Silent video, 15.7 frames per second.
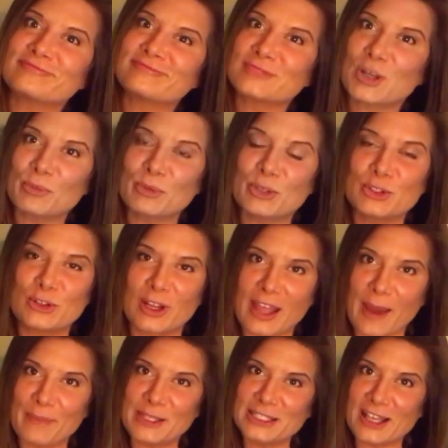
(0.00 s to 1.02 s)
Hope you enjoy
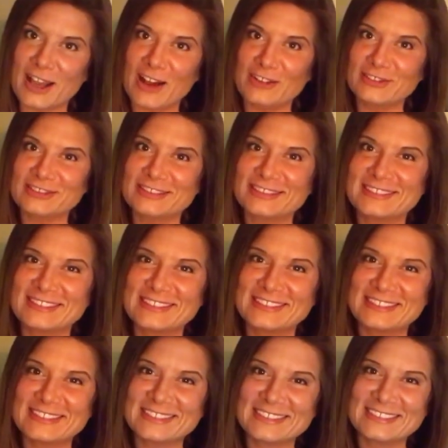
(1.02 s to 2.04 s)
that. Peace
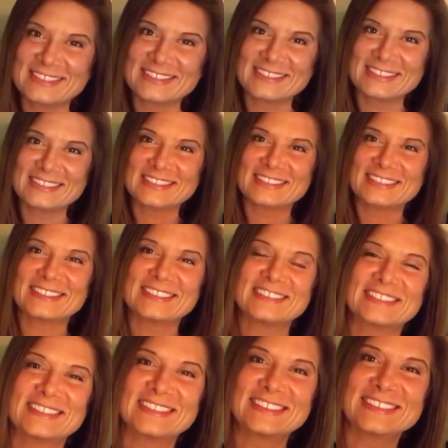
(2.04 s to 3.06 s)

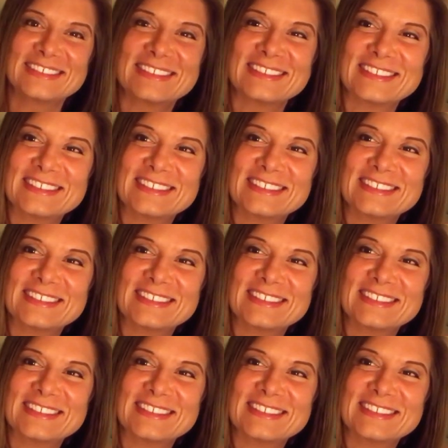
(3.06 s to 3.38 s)
out.